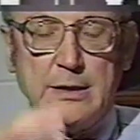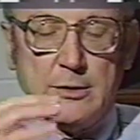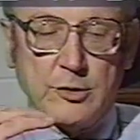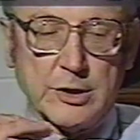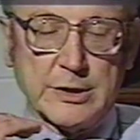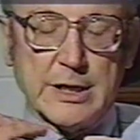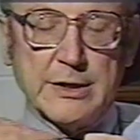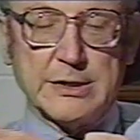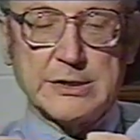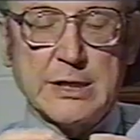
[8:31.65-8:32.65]
looking down
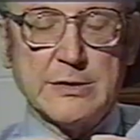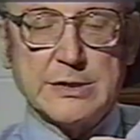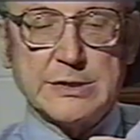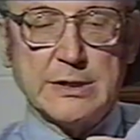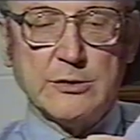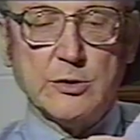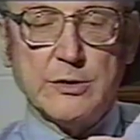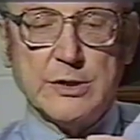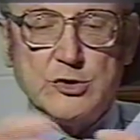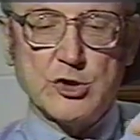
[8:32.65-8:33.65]
inside the cell. You can
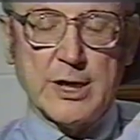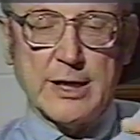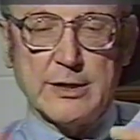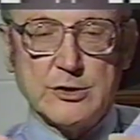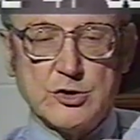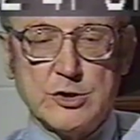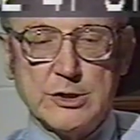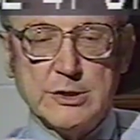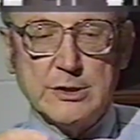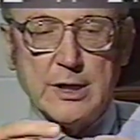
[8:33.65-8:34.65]
then challenge the